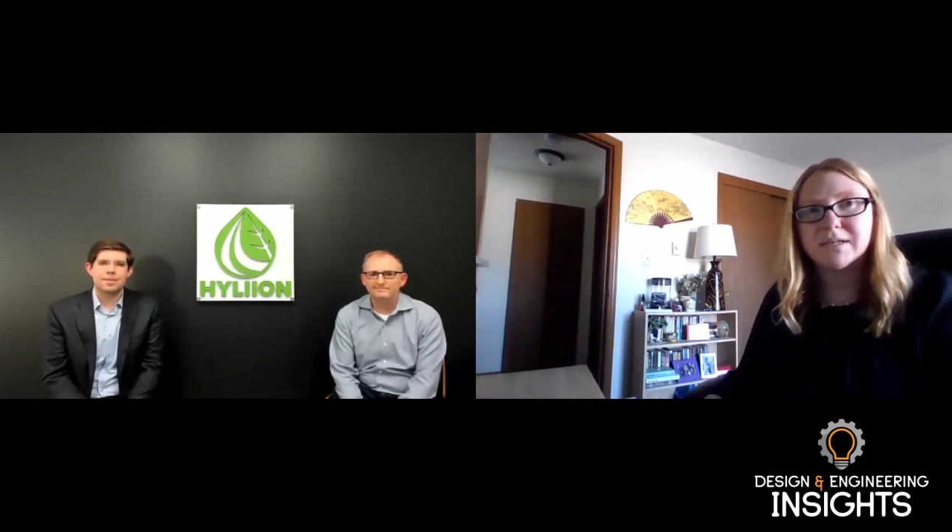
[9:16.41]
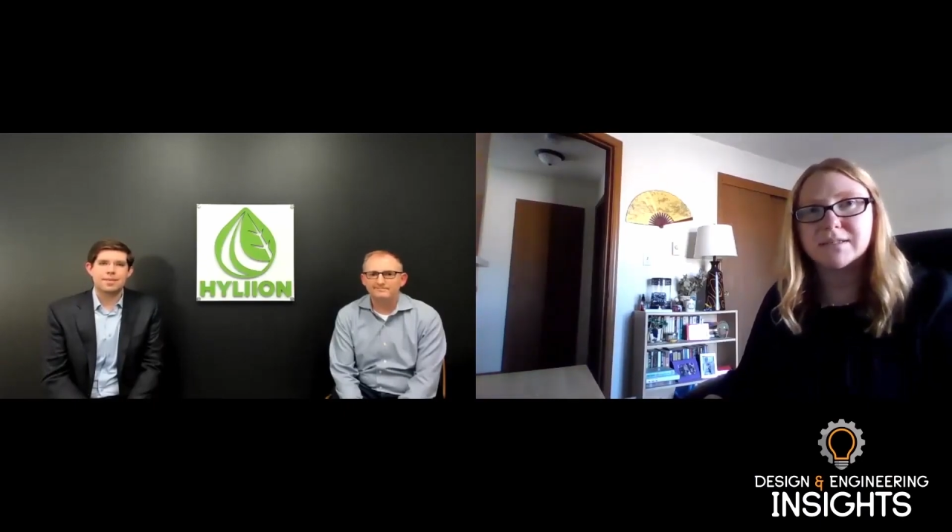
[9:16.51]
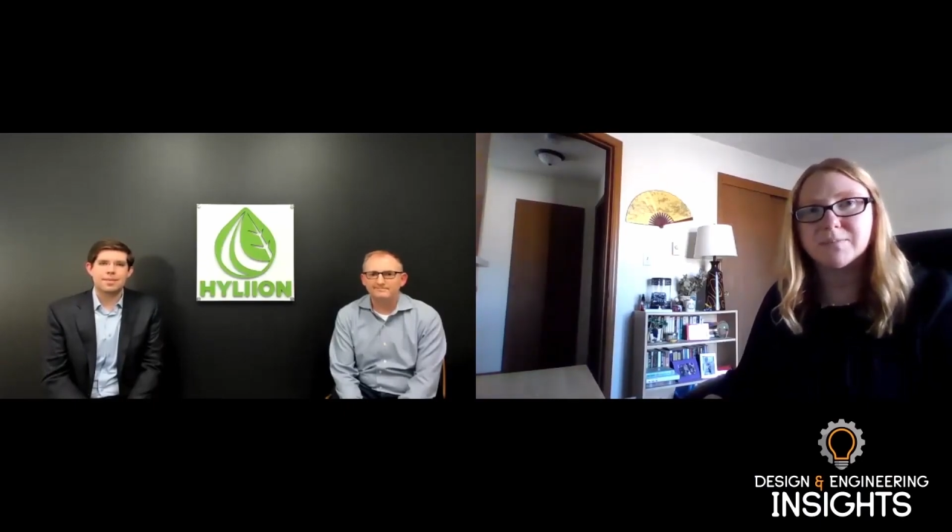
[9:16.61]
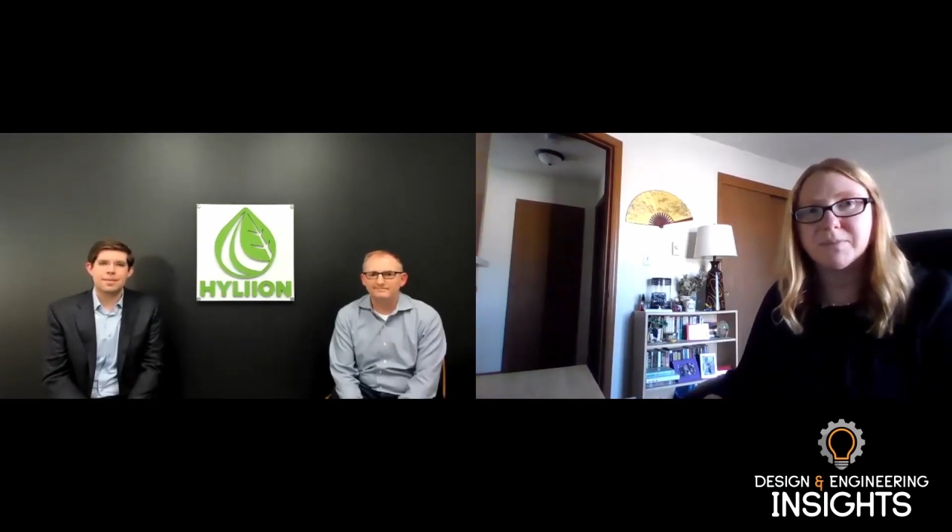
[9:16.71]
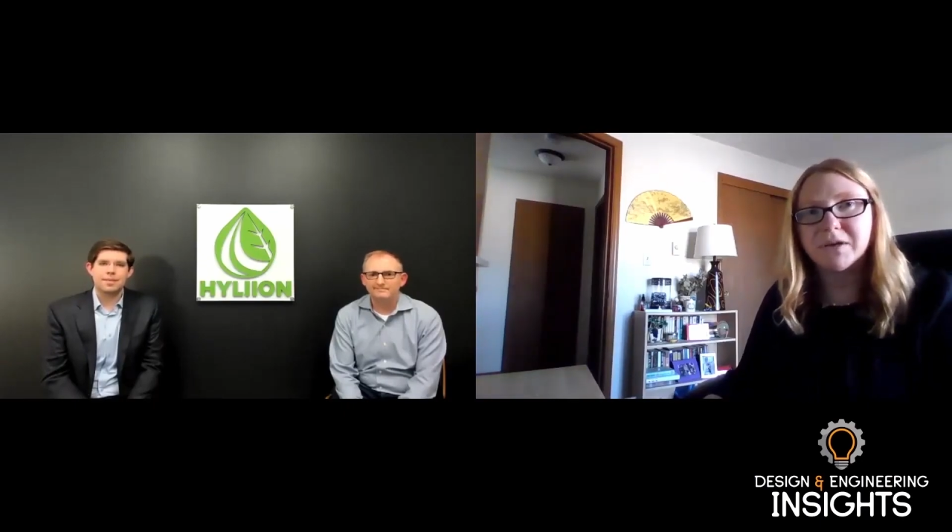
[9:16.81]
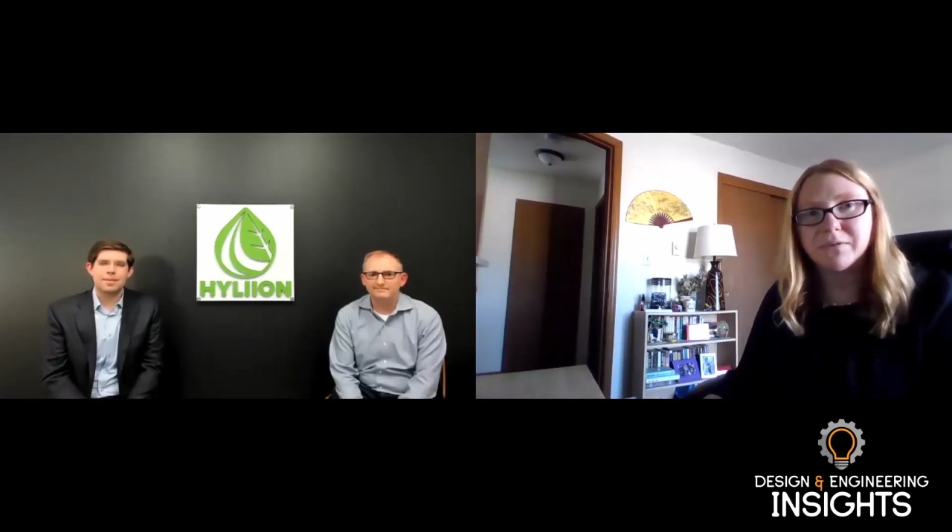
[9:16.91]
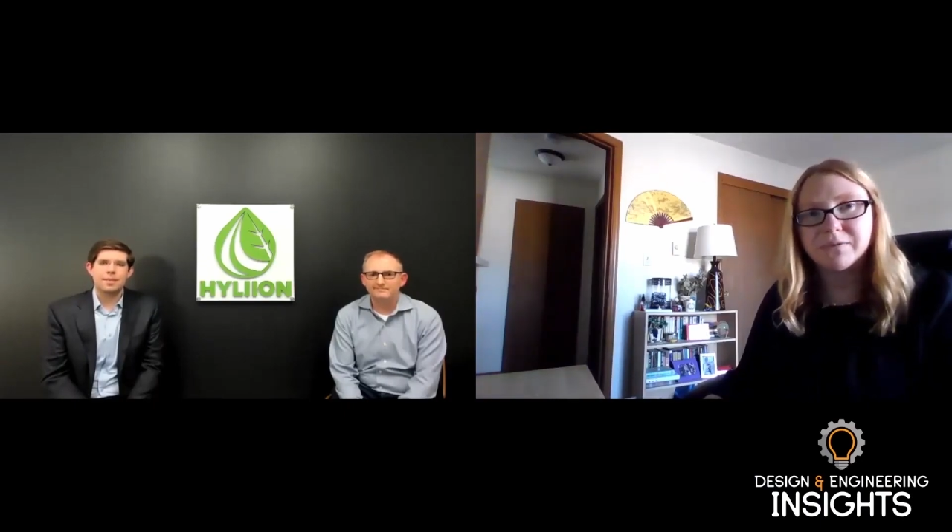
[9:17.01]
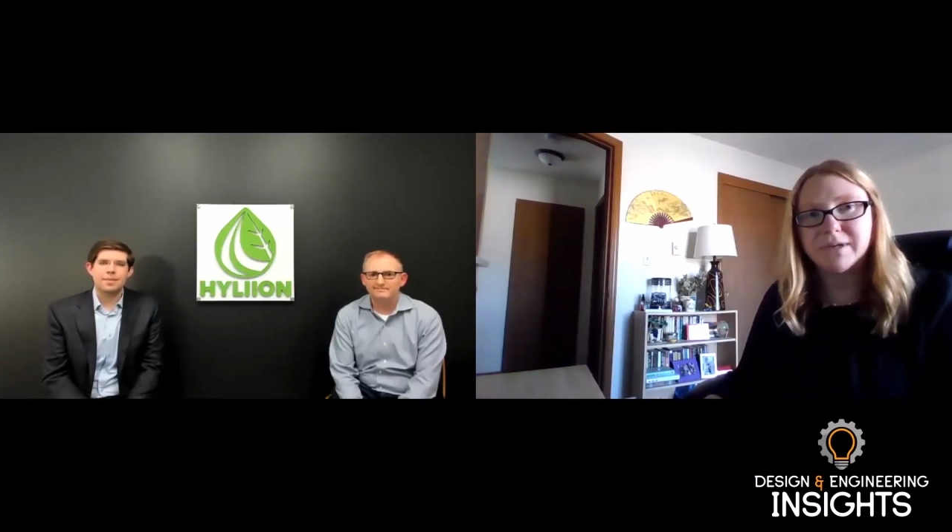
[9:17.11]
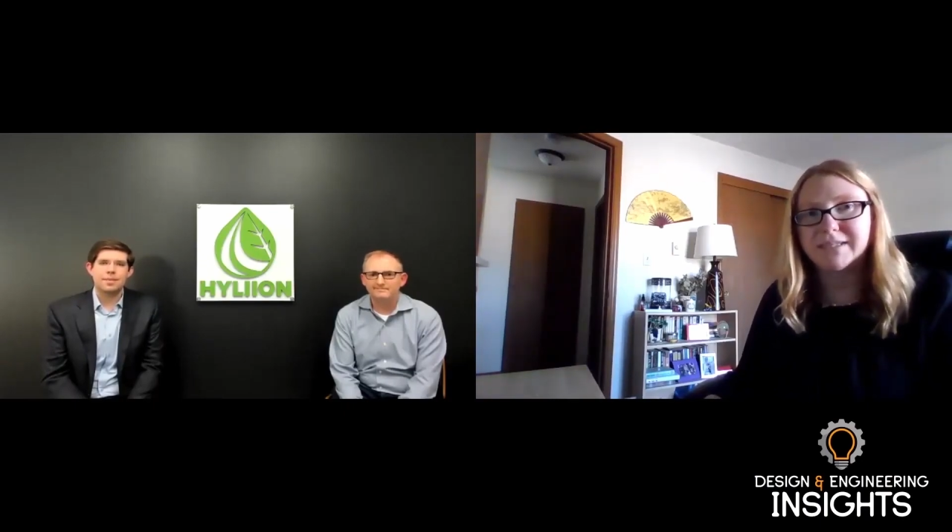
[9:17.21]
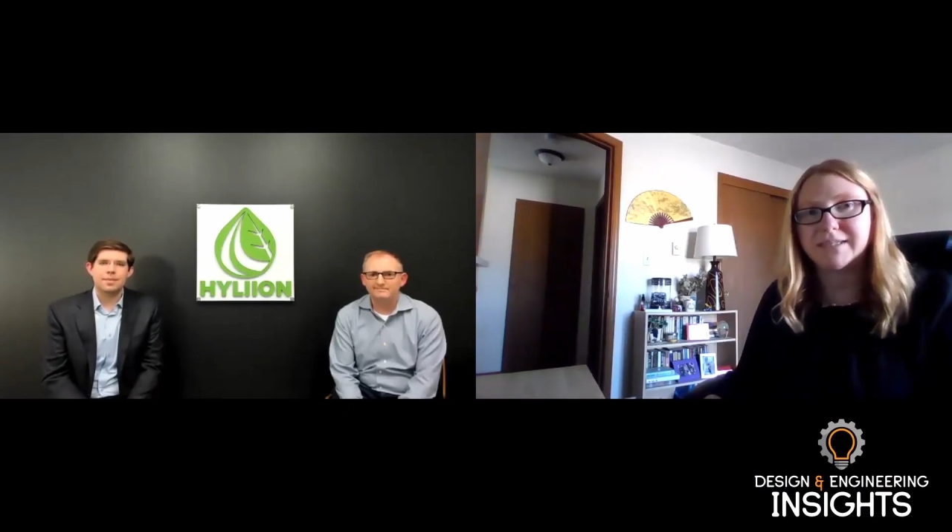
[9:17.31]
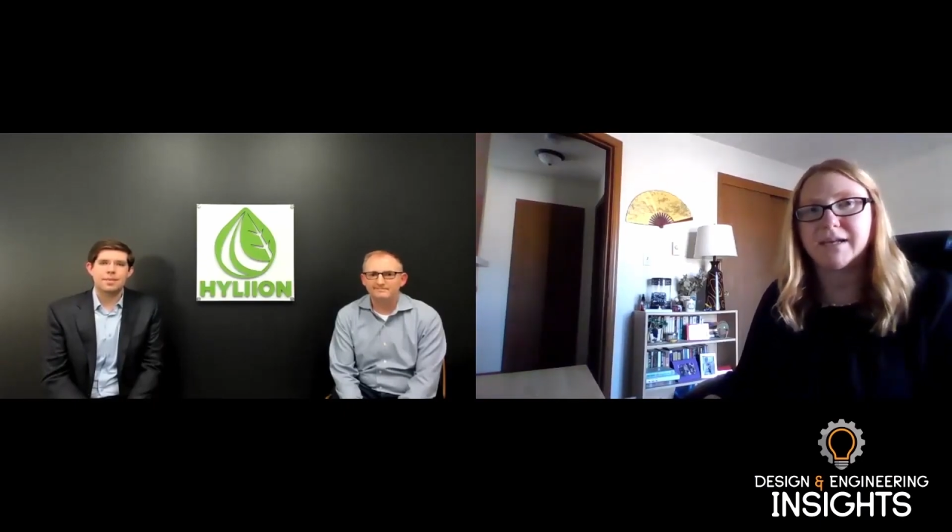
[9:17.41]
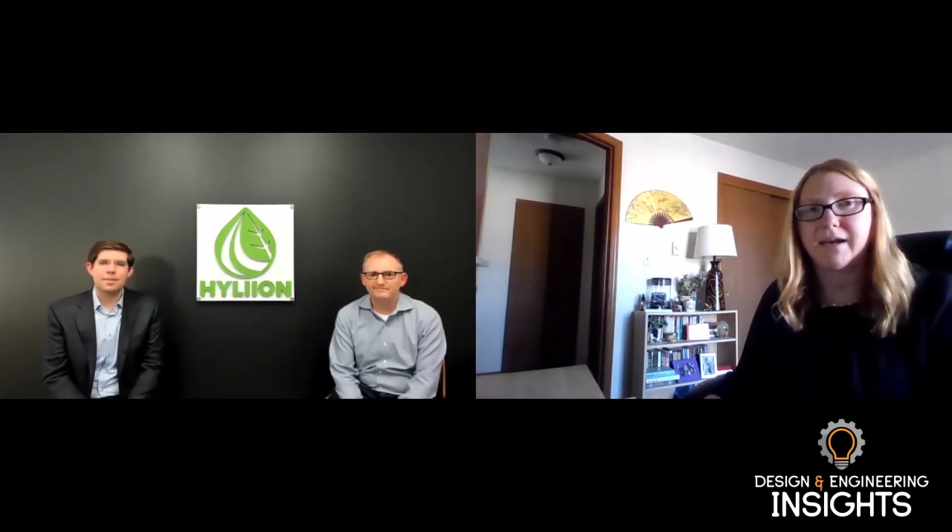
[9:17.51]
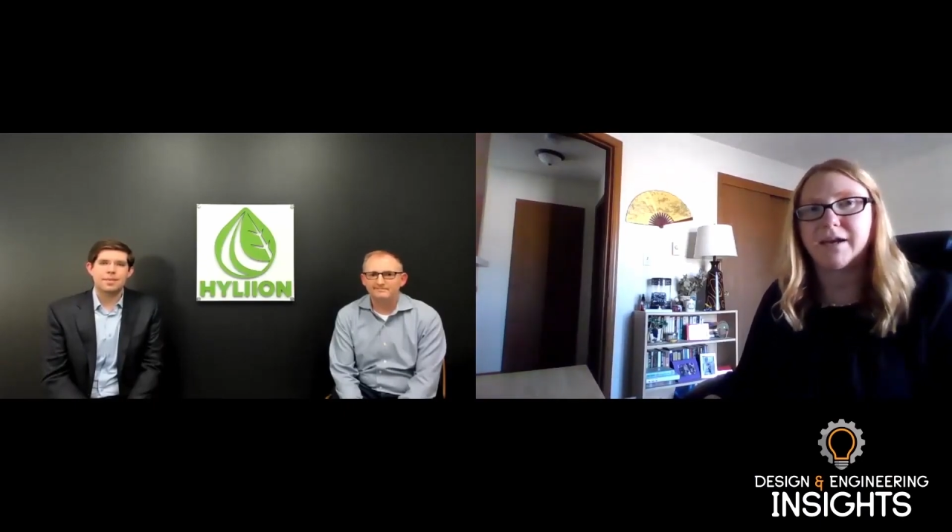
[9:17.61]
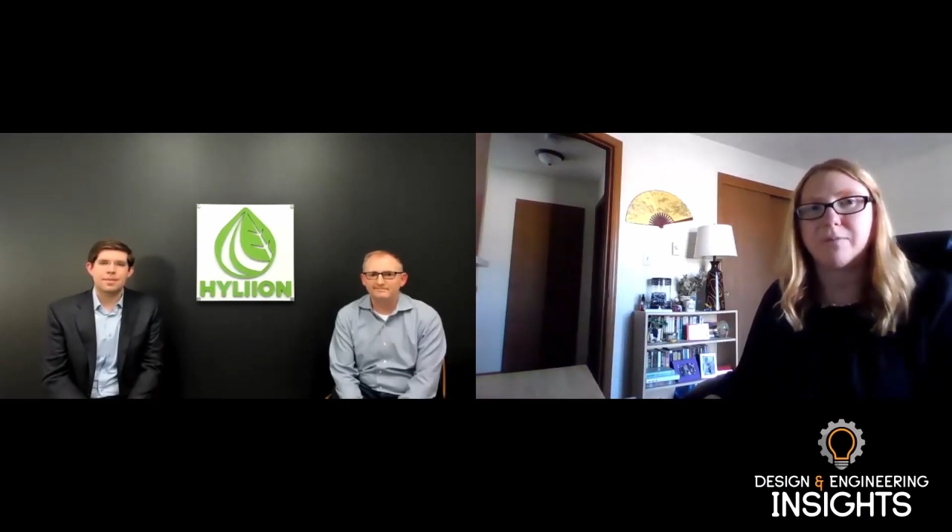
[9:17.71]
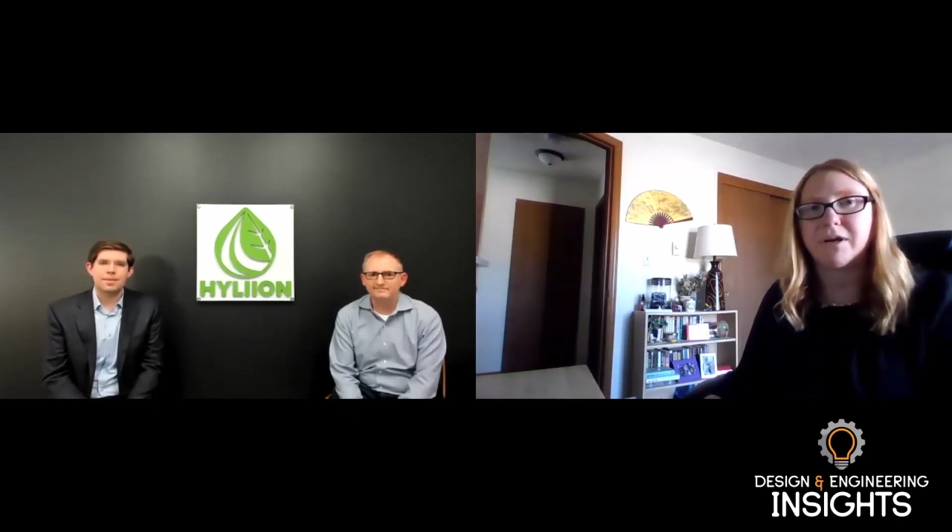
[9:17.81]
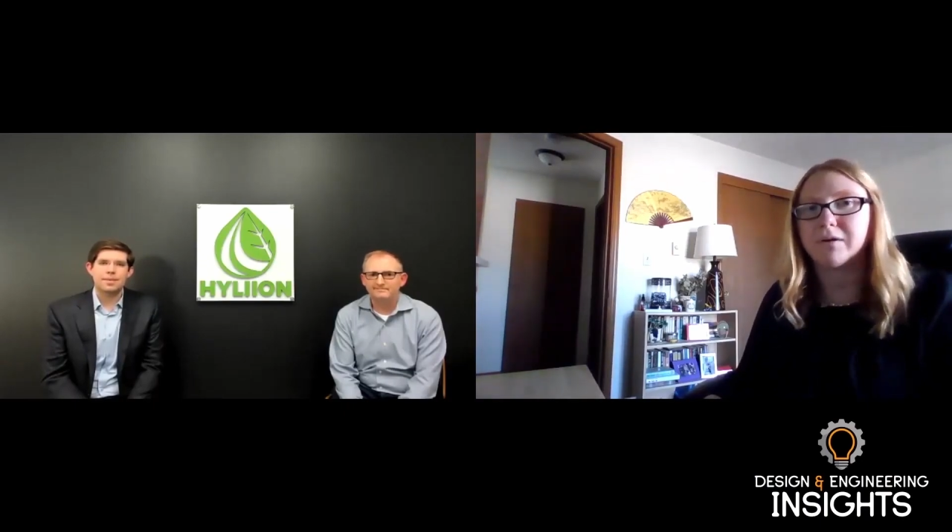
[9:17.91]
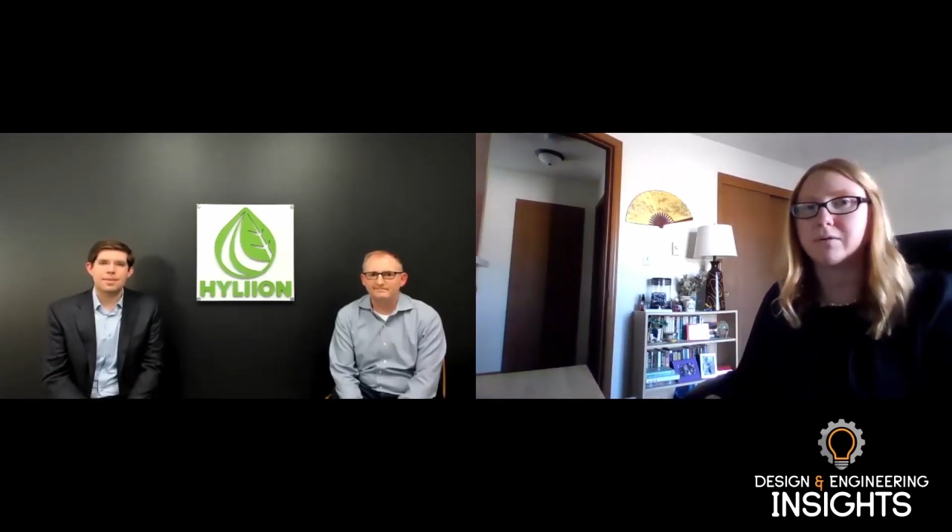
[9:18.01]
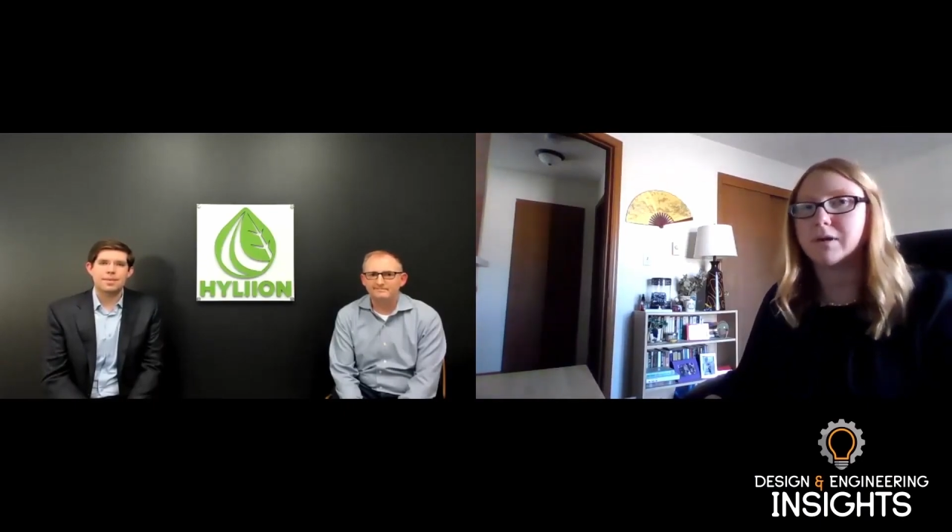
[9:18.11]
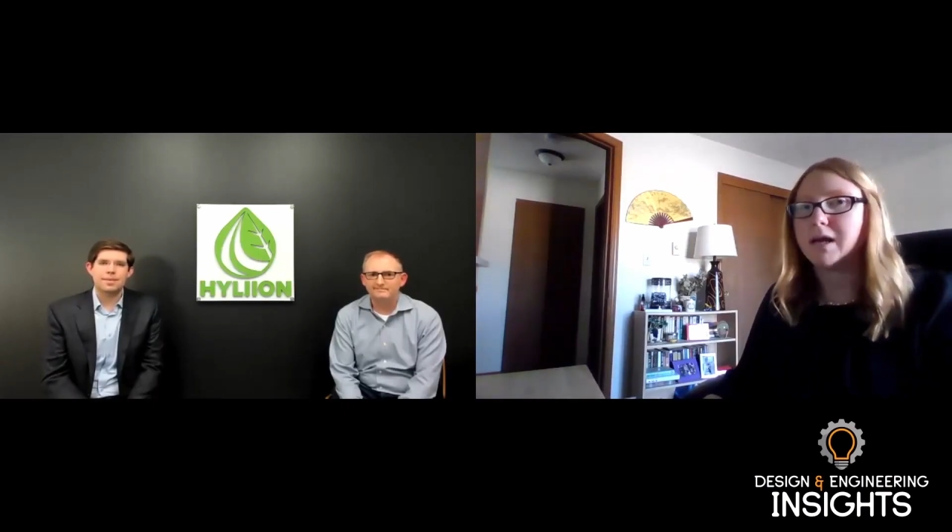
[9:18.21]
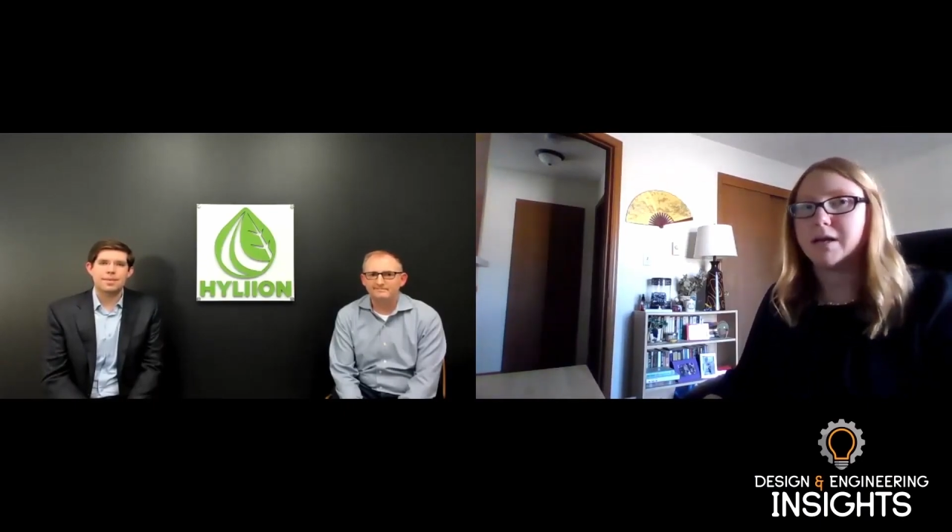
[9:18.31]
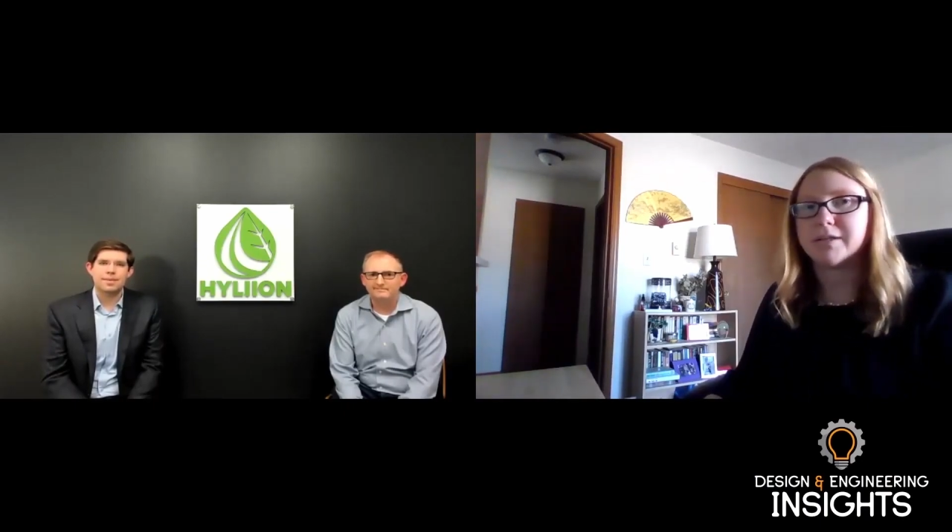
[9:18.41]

to speak with me today about